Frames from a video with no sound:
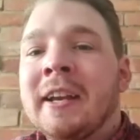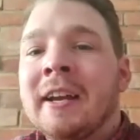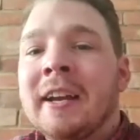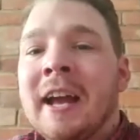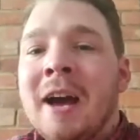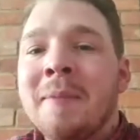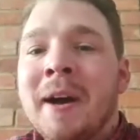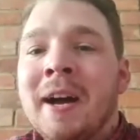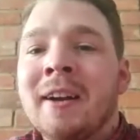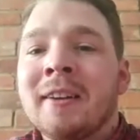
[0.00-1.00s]
car
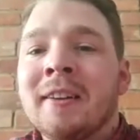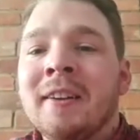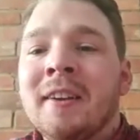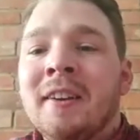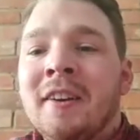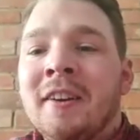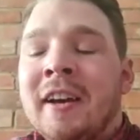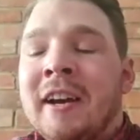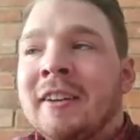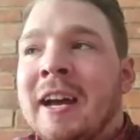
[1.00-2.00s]
park and had
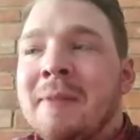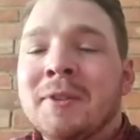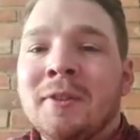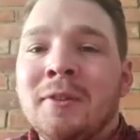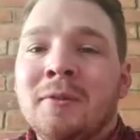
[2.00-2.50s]
an absolute